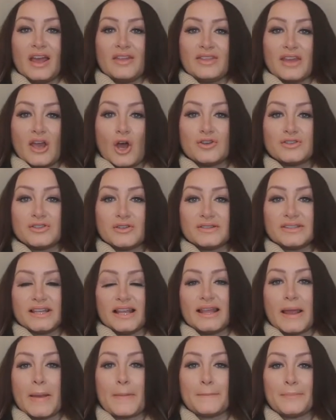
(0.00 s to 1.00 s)
They also
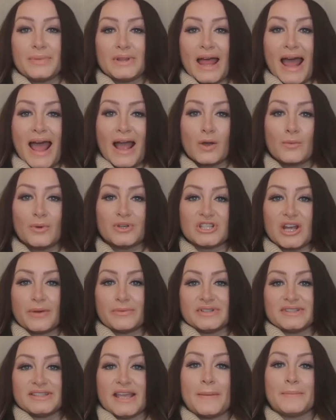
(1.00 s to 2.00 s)
sell it in black, which I
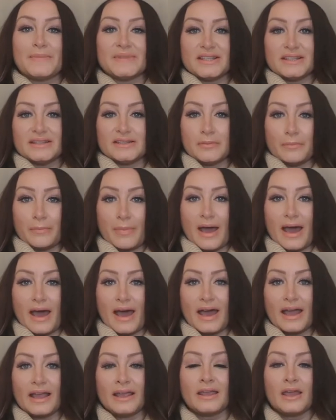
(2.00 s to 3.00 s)
was tempted to
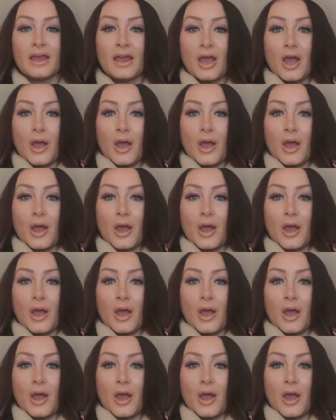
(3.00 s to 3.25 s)
buy,